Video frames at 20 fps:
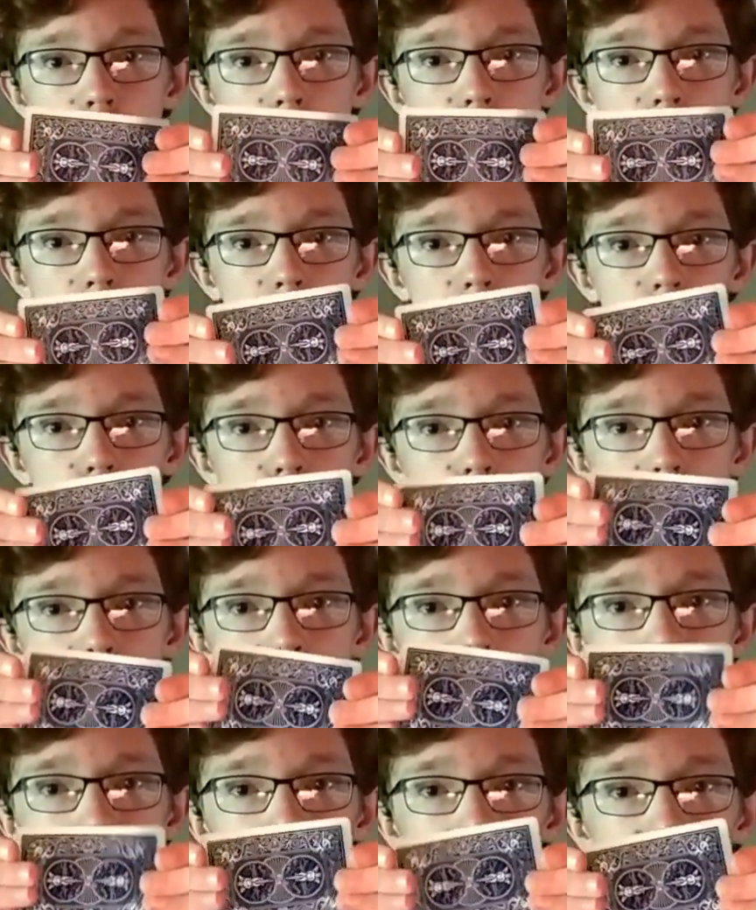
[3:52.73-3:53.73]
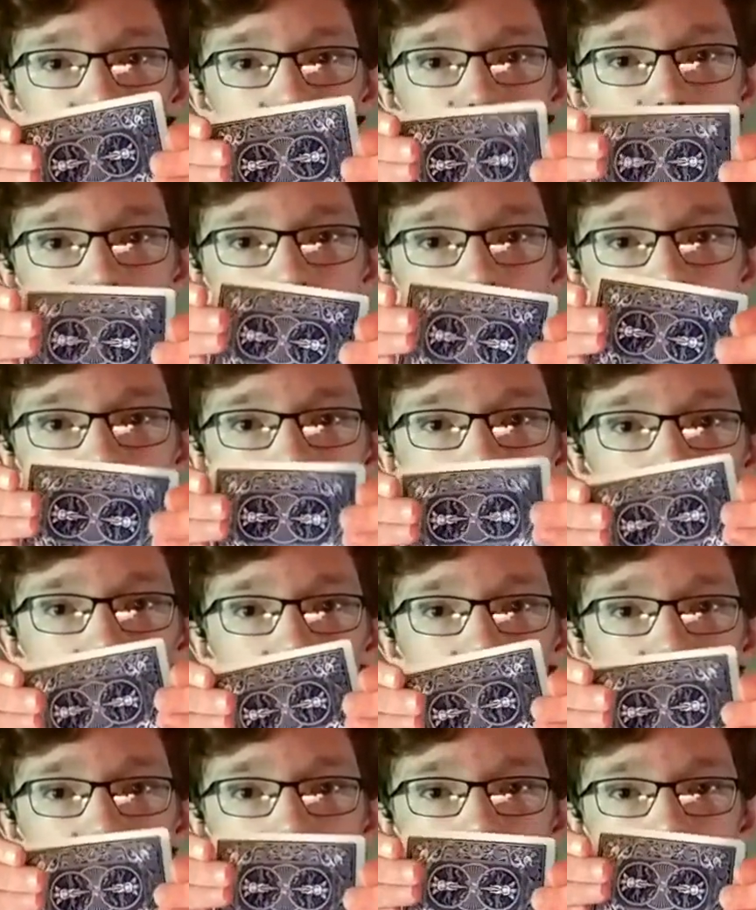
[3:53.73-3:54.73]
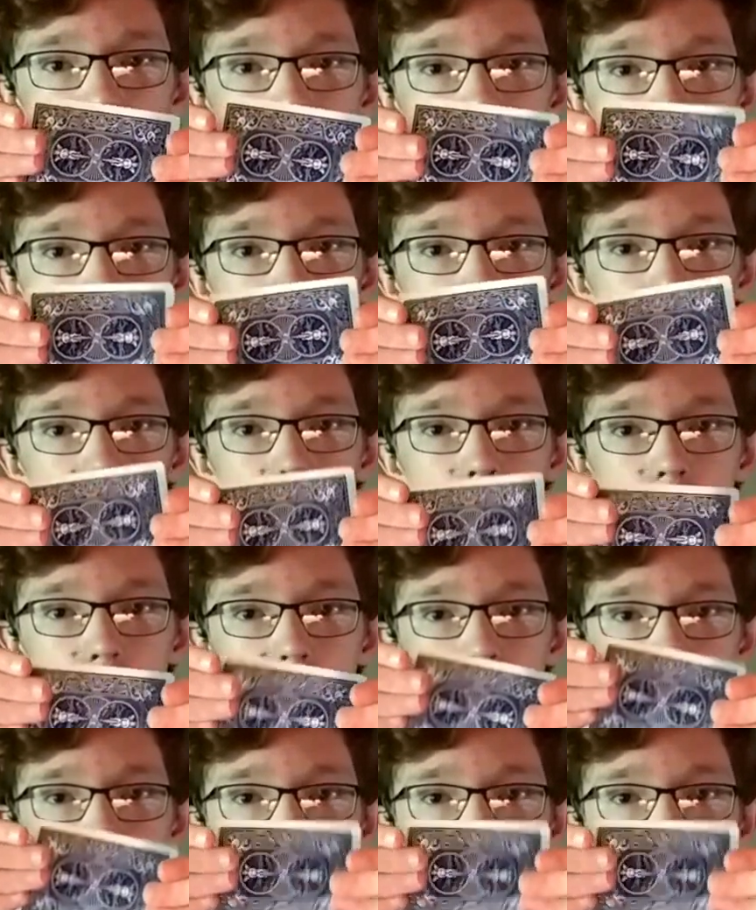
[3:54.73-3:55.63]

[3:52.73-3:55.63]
it actually begins to float behind your